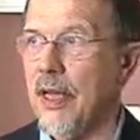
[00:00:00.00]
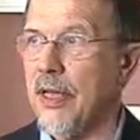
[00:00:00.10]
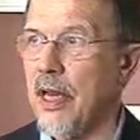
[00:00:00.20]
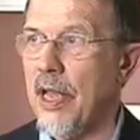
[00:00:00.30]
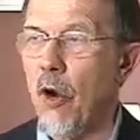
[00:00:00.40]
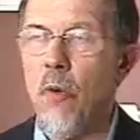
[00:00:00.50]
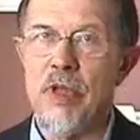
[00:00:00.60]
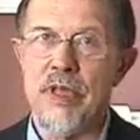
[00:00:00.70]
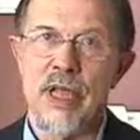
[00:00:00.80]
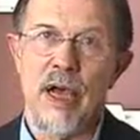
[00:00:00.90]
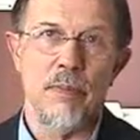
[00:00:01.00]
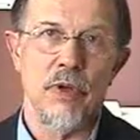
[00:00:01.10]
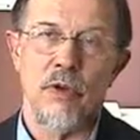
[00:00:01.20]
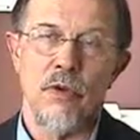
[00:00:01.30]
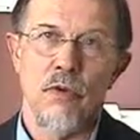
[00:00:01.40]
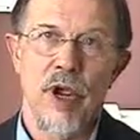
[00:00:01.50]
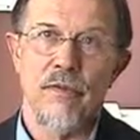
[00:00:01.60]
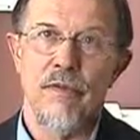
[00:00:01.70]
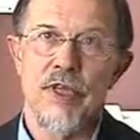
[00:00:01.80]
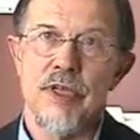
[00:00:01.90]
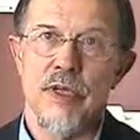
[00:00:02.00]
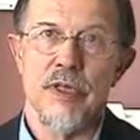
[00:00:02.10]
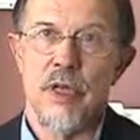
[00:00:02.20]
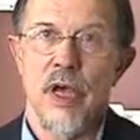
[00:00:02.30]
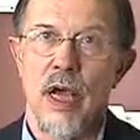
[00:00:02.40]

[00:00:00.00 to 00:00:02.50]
it, it opens up great vistas.